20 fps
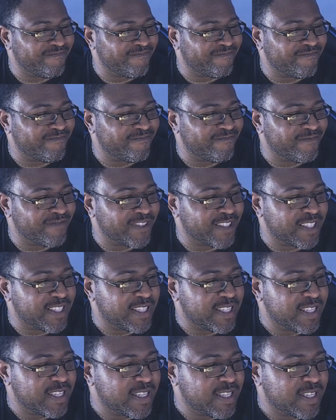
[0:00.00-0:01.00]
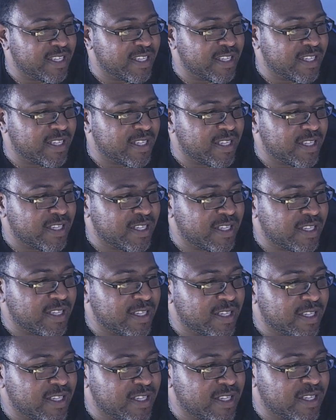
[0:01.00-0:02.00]

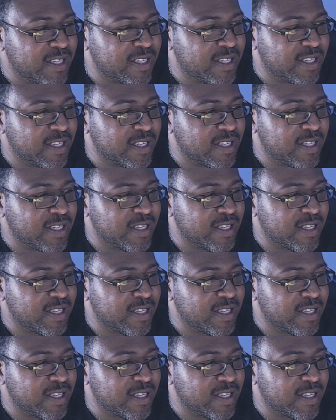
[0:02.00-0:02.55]
Nobody speaks.